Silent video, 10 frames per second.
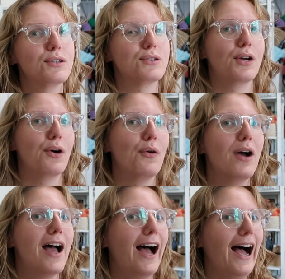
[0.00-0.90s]
So
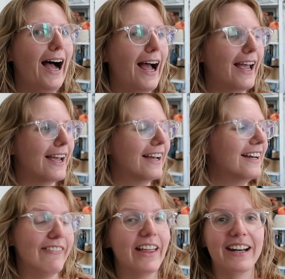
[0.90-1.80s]
I
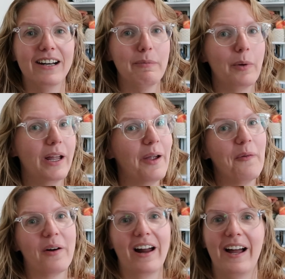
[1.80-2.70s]
have that at a point
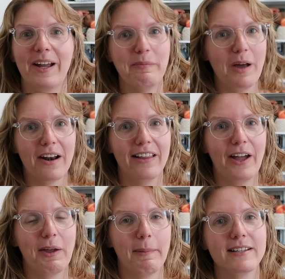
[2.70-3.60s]
where I'm not
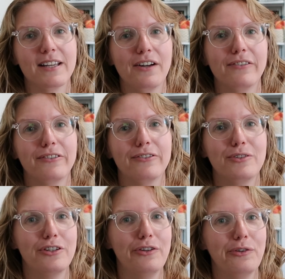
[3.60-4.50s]
allowing myself
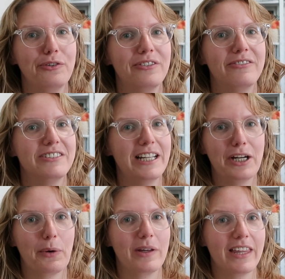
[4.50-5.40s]
to
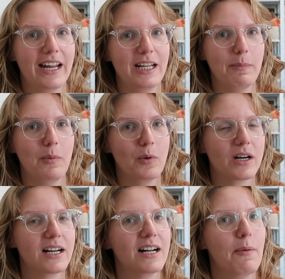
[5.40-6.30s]
tinker with it
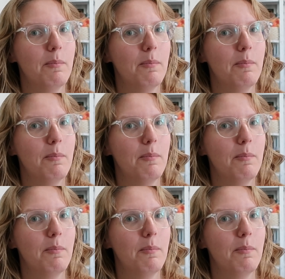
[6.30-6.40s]
anymore,